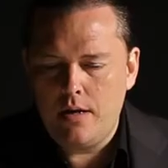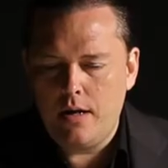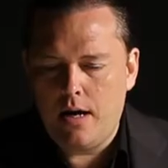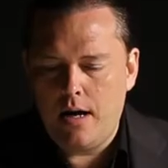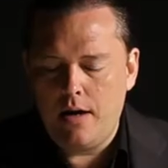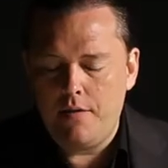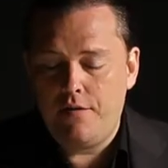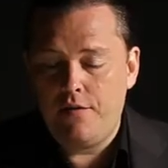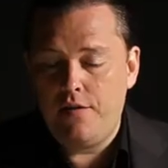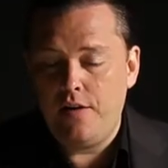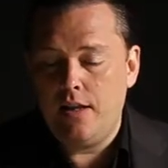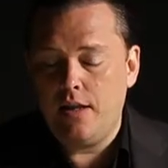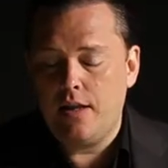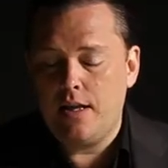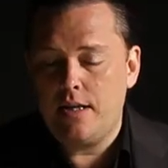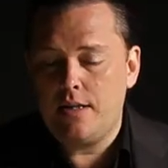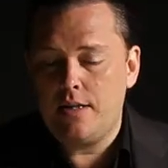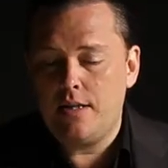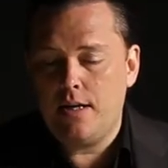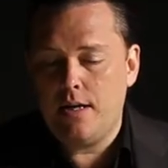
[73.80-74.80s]
I feel
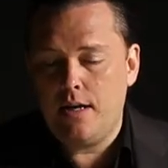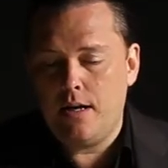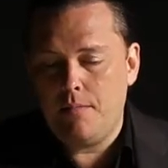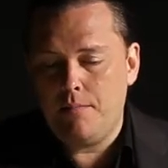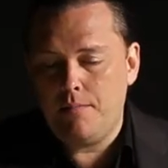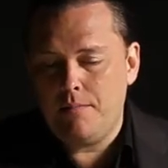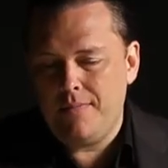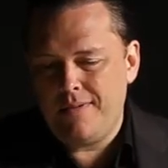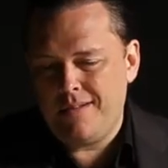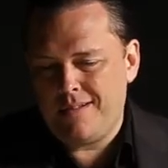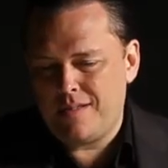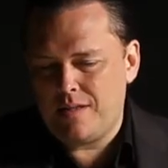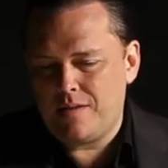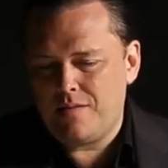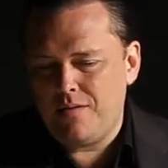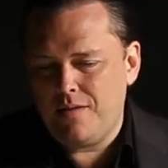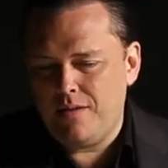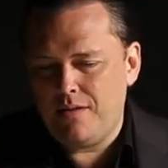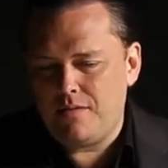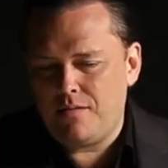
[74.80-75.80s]
that
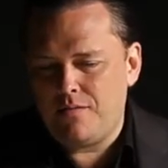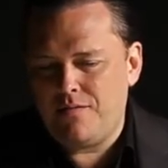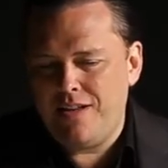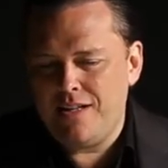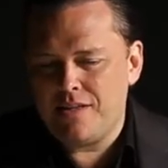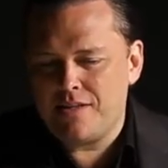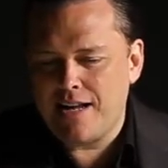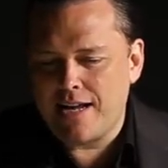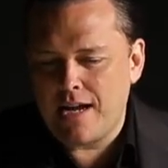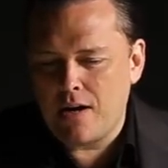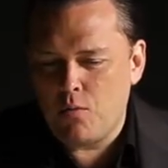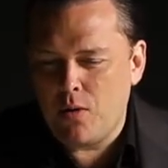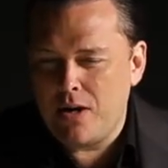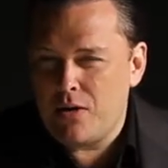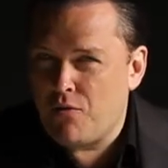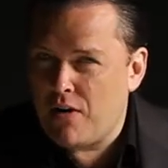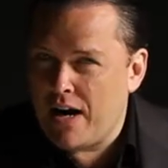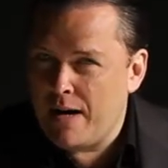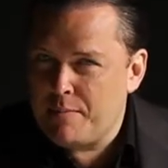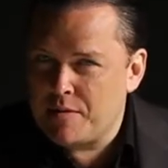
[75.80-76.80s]
it feels like a quite
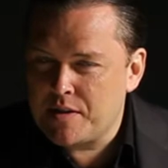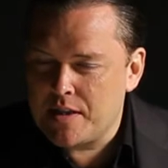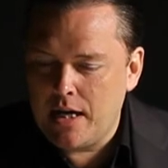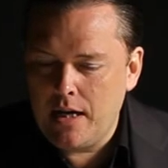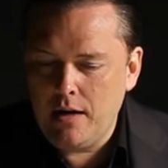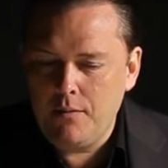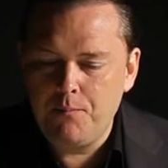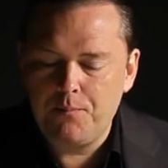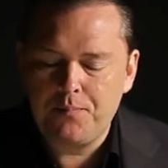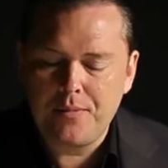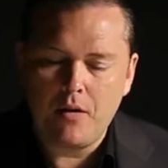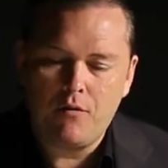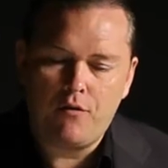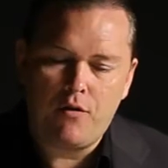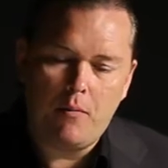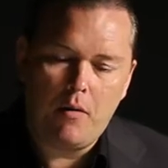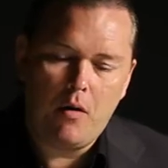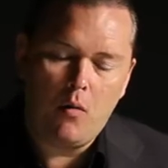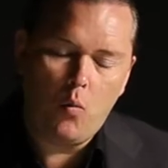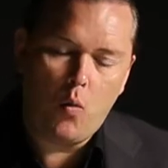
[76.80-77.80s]
ripe style
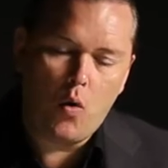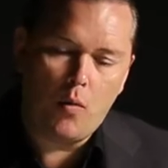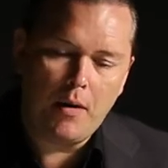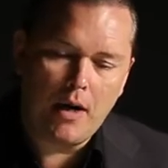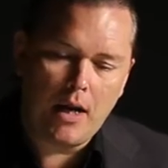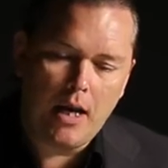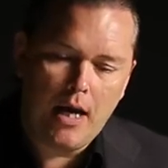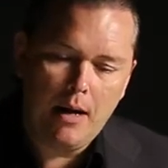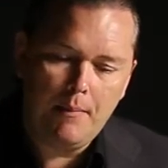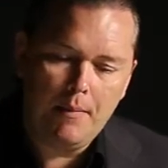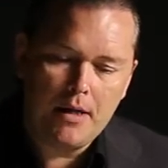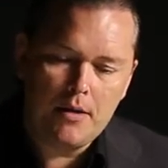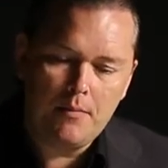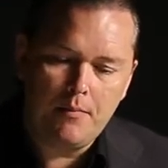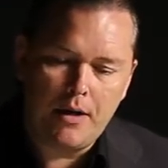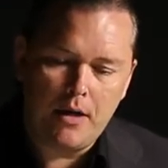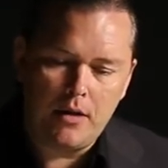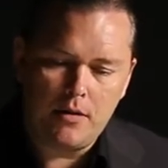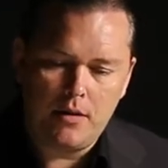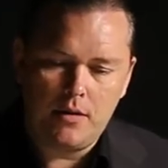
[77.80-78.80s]
from a warmer climate
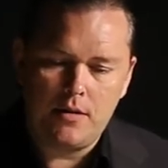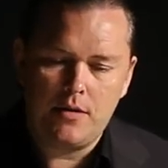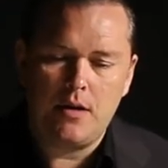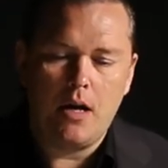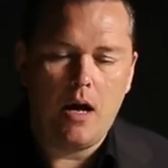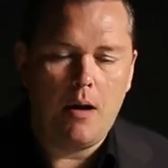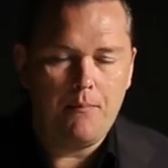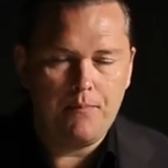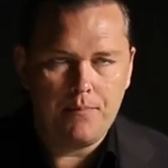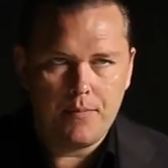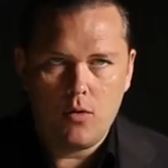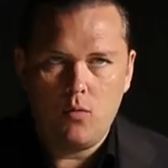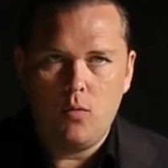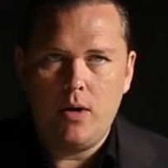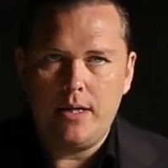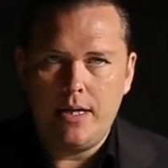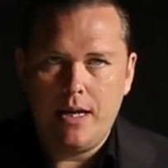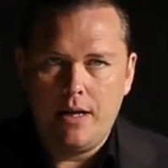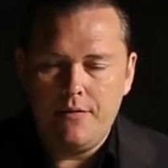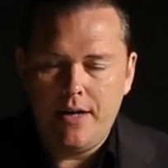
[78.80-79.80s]
because it's
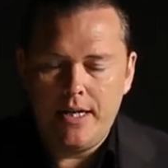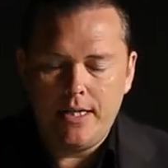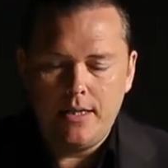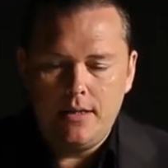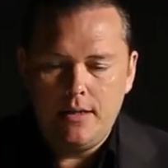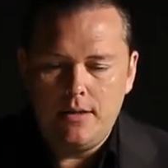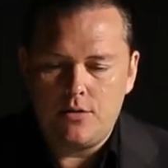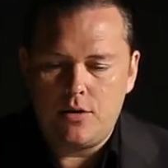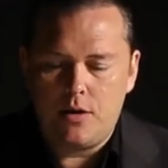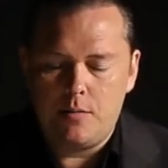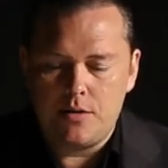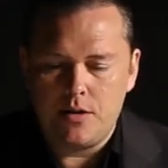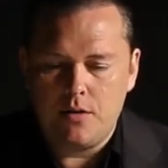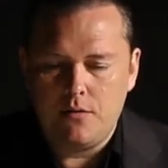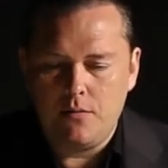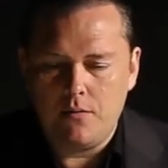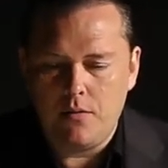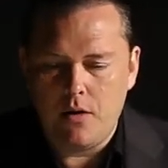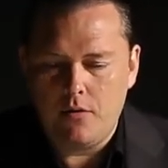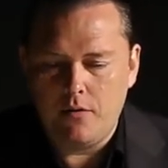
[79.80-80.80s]
quite elevated in terms
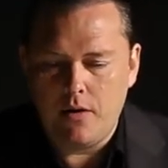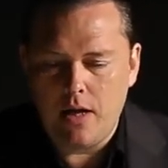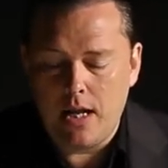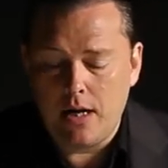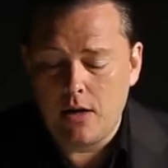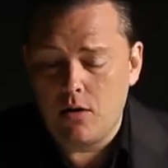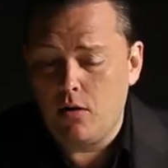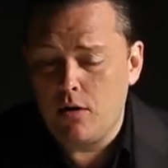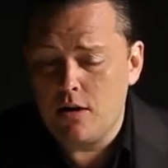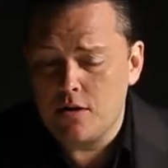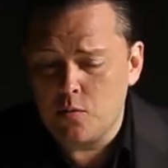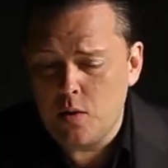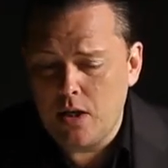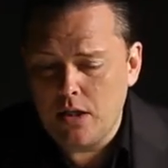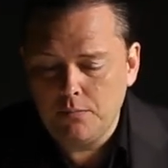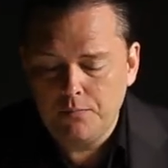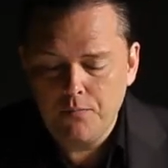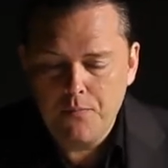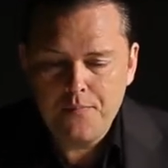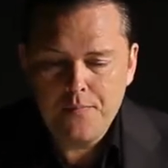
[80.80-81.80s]
of alcohol as well.